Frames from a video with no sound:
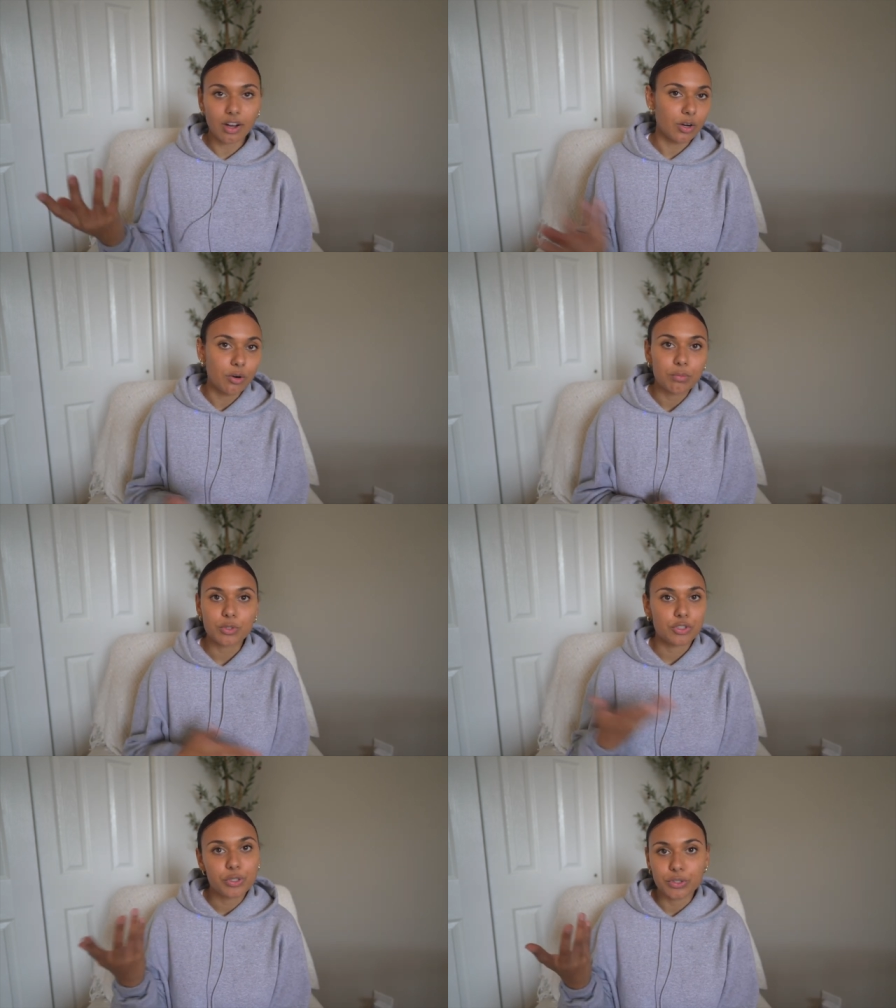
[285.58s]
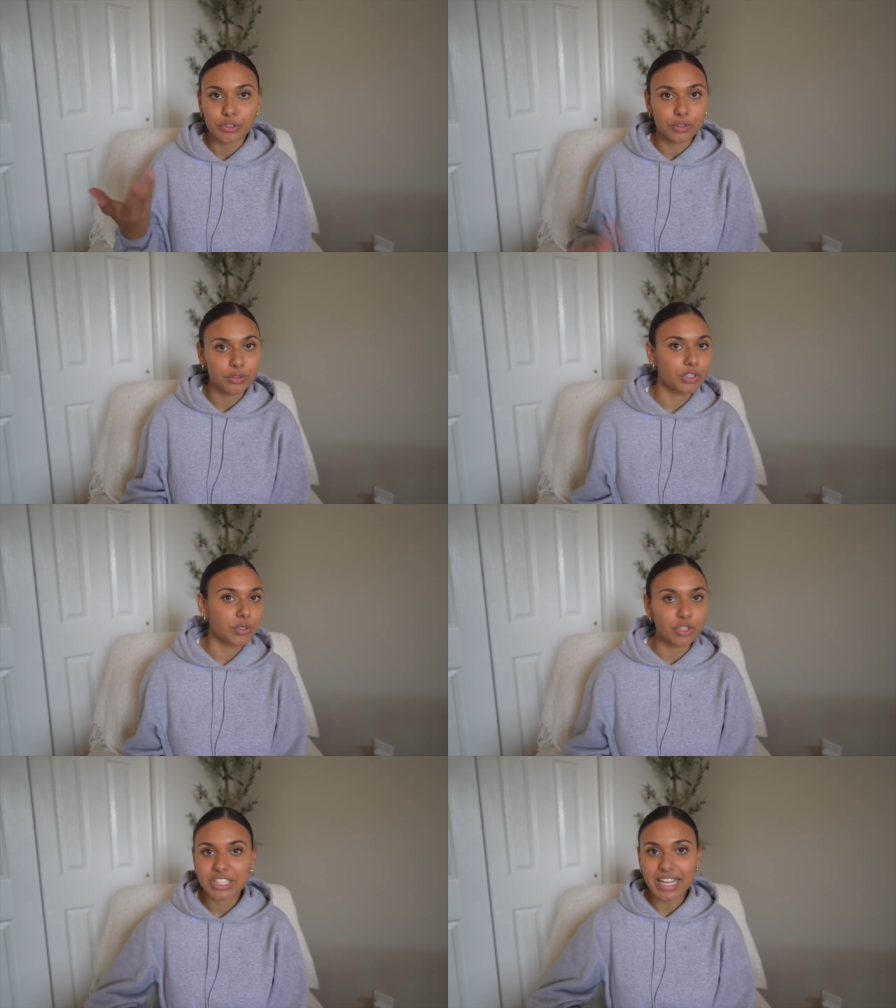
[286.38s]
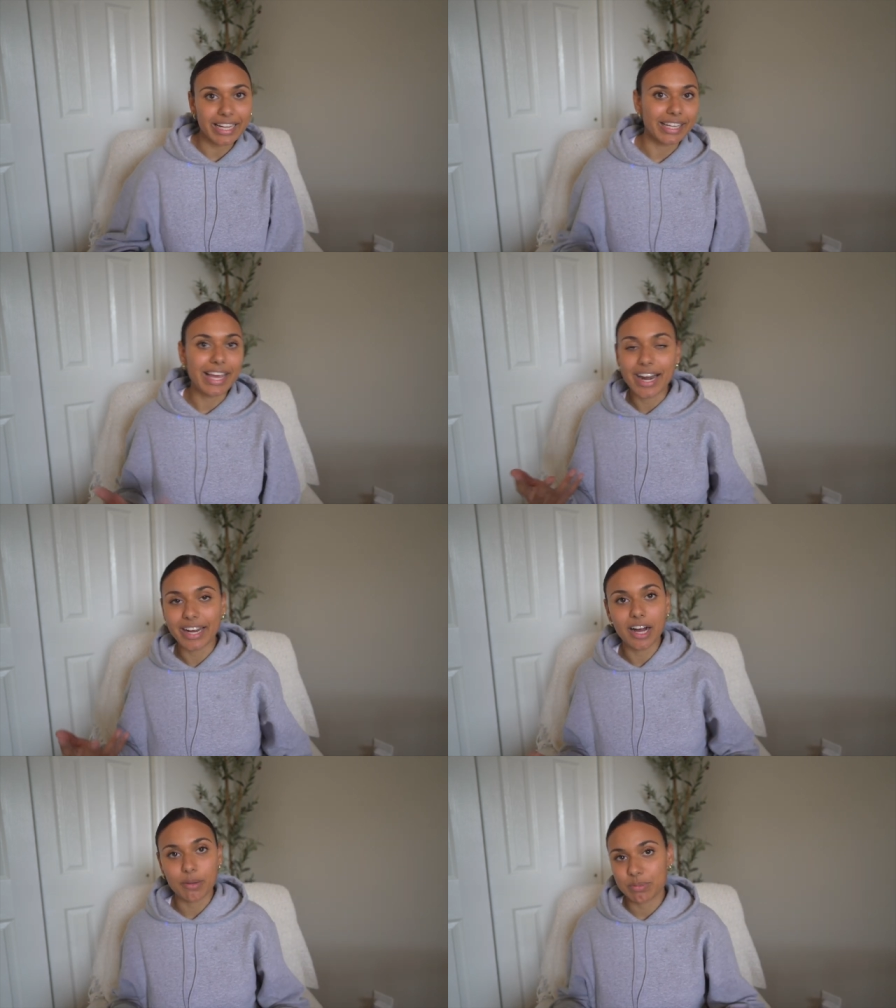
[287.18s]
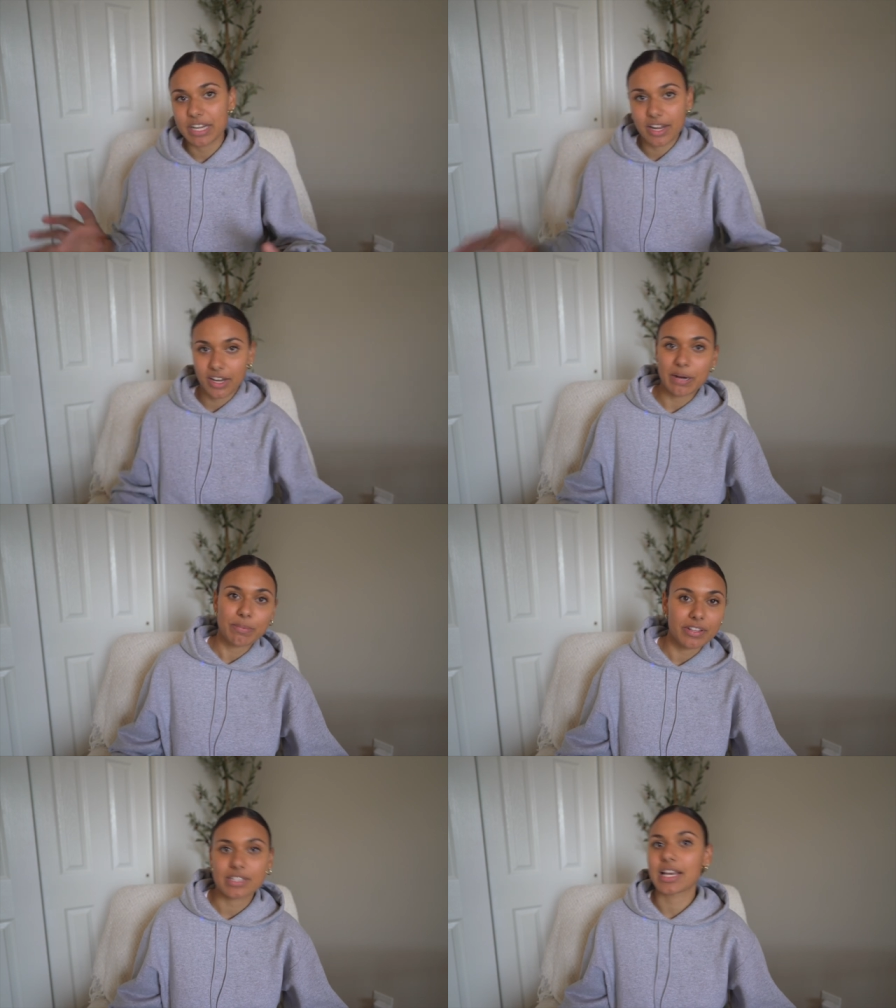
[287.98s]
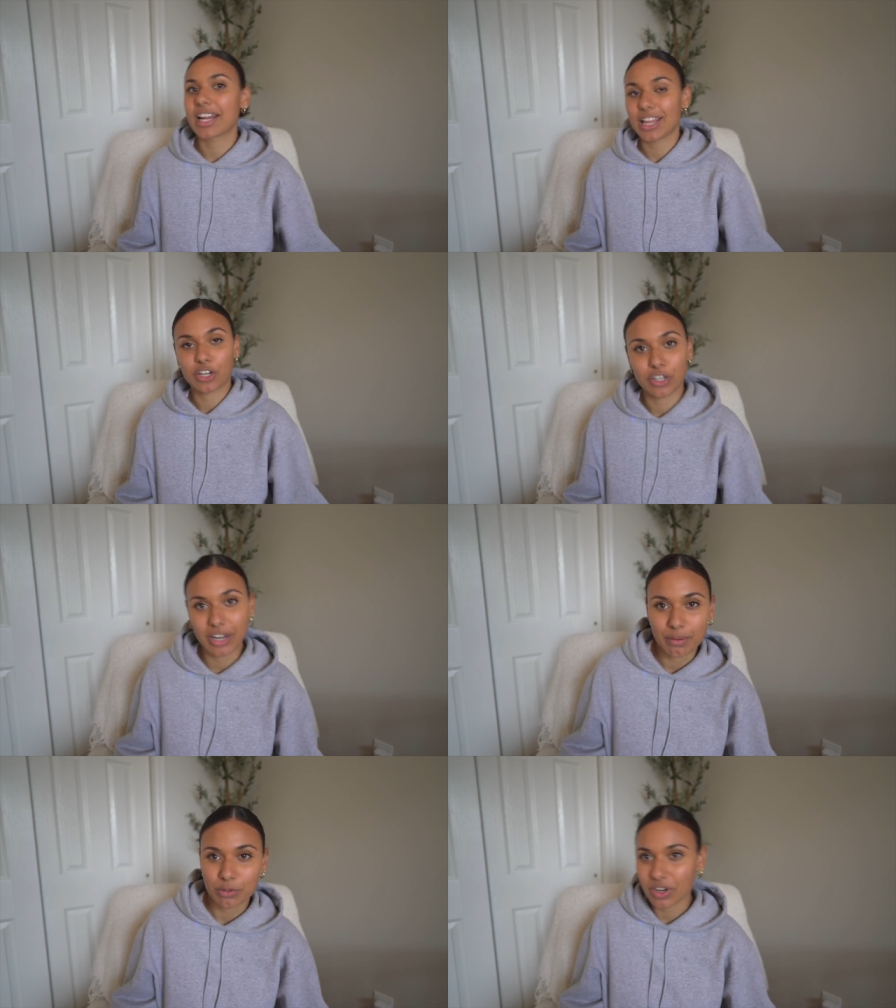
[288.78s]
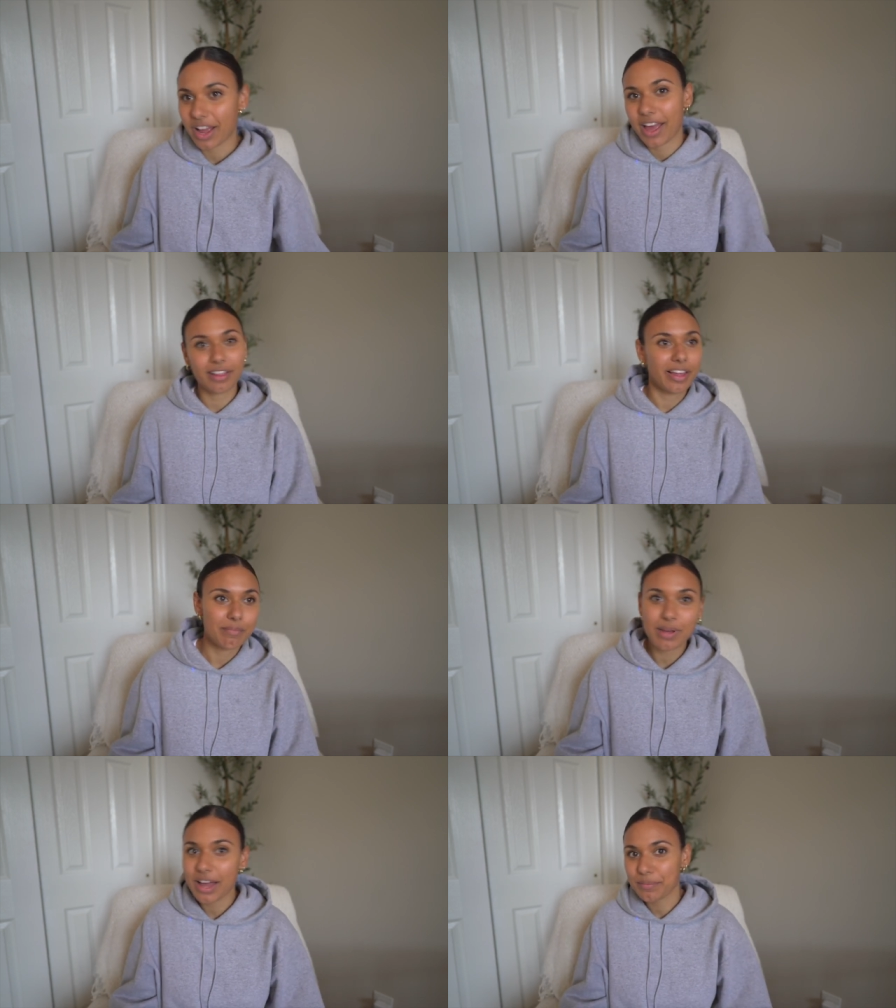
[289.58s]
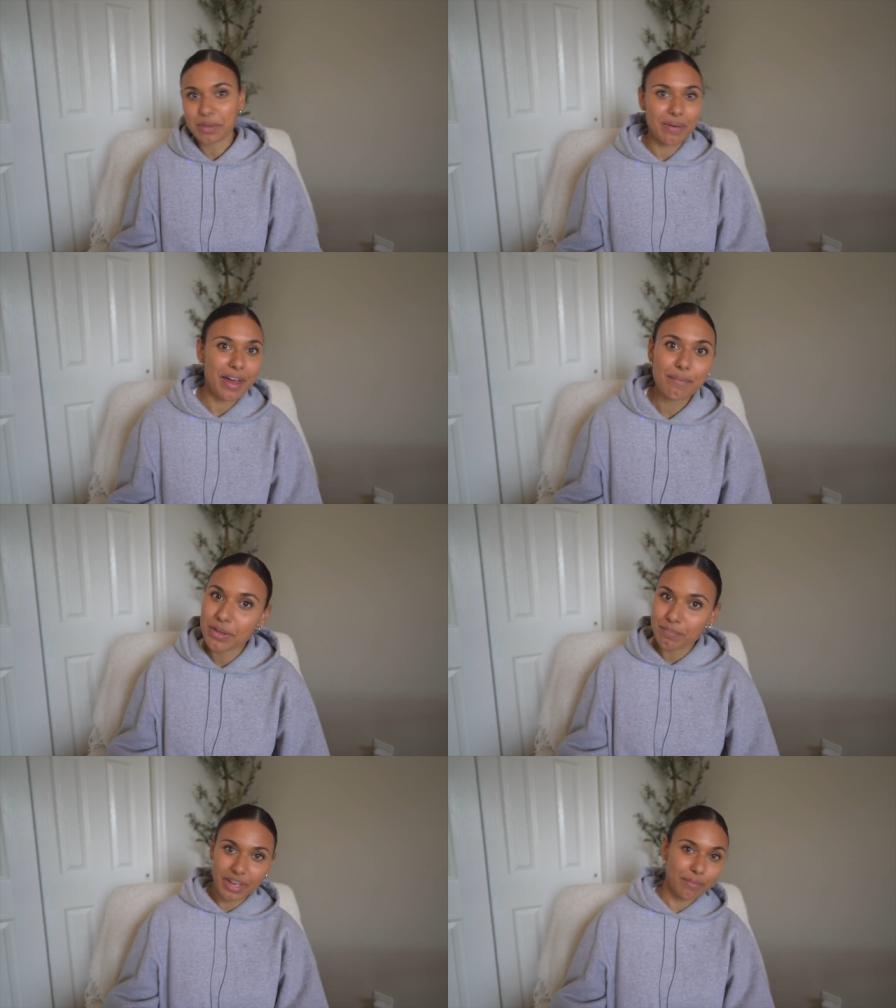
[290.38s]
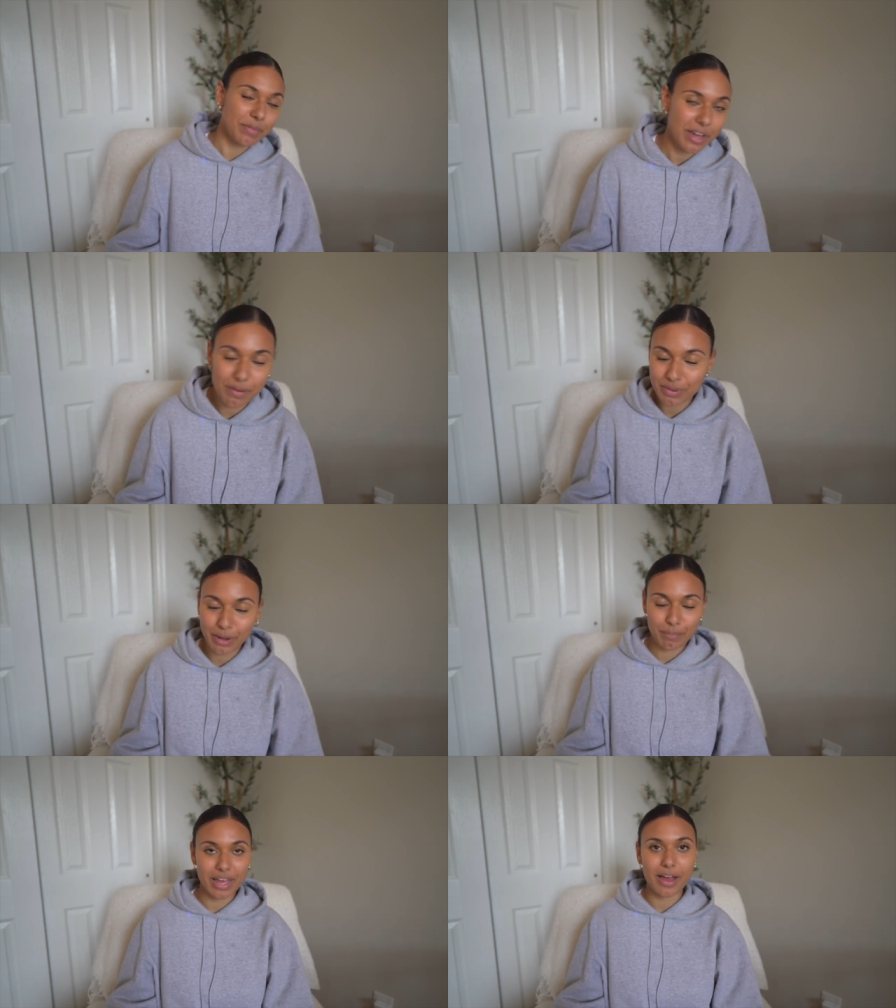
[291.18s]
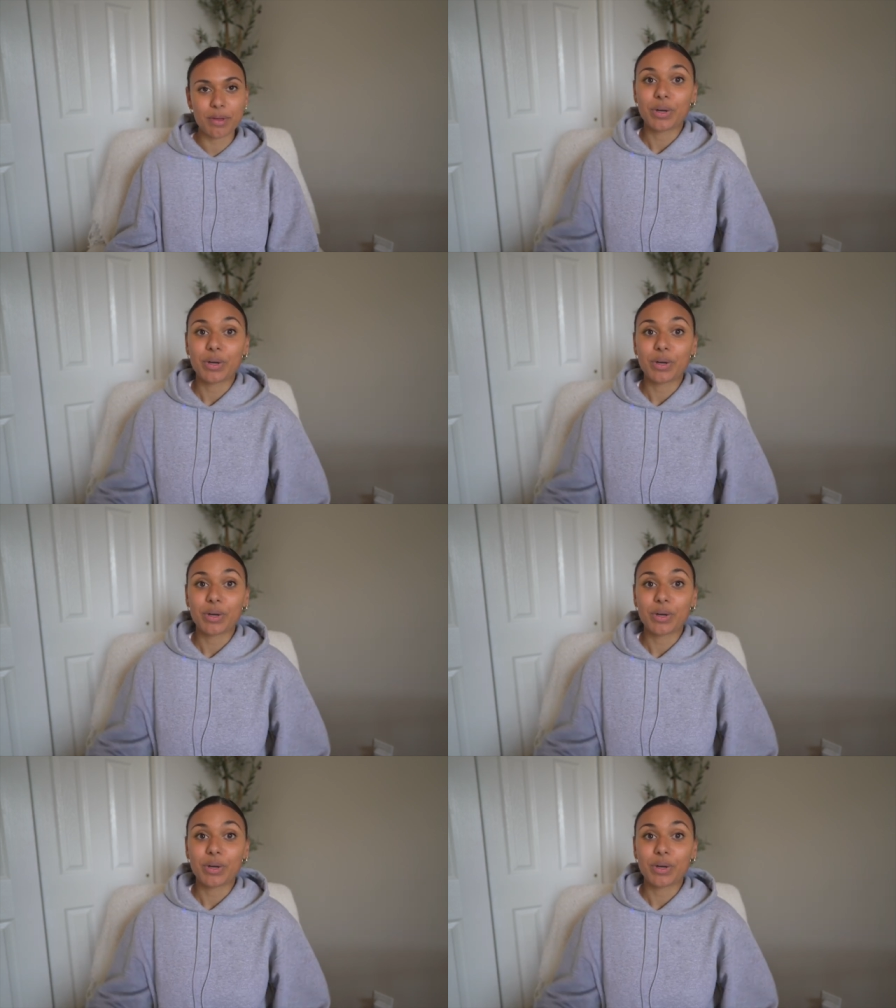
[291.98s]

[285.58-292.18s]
almost 2-year-old, so she's like getting up, standing up on the side of the crib, crying like, mommy, mommy, pick me up, pick me up.